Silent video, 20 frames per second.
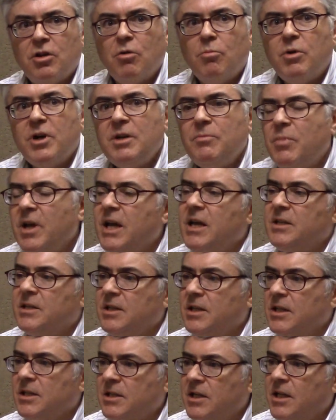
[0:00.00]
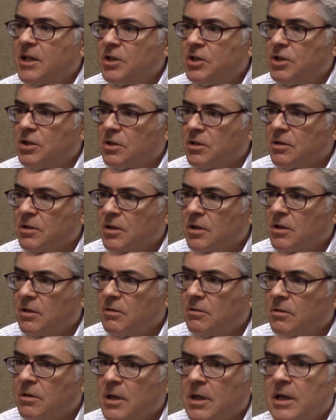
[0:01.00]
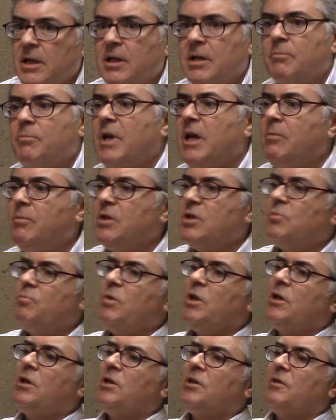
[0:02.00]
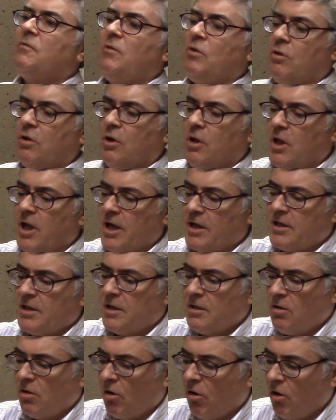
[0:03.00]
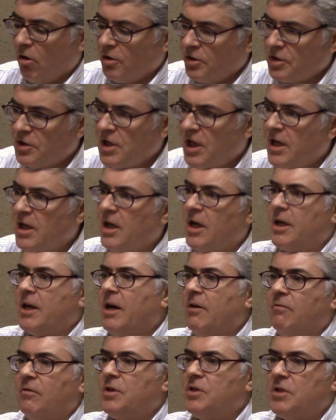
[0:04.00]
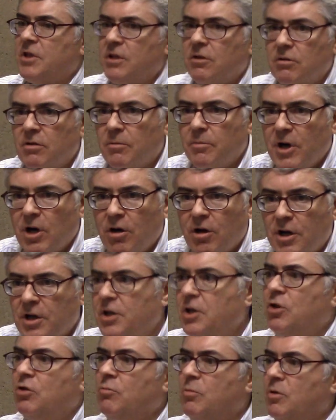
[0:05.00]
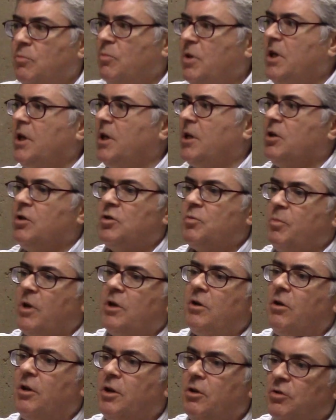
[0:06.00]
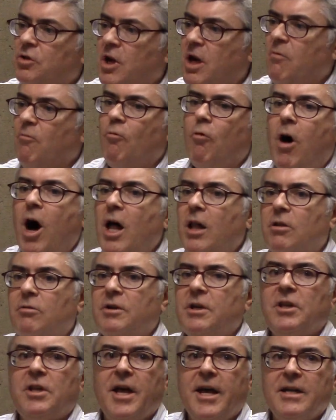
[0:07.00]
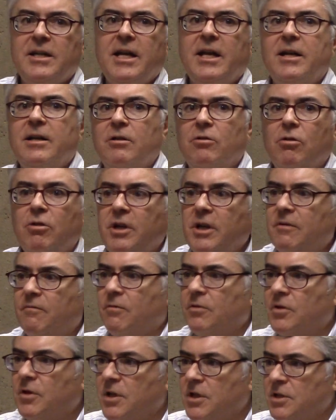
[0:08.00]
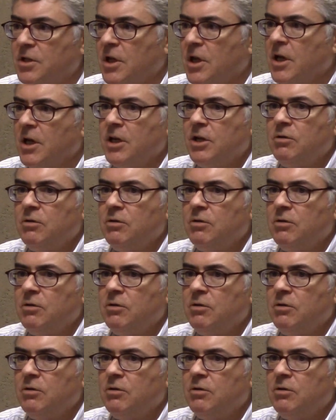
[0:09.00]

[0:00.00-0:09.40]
Nobody pays any attention, Maybe it's because if you collect all the data on every single American human being, you spend all your time wallowing in that data looking for things,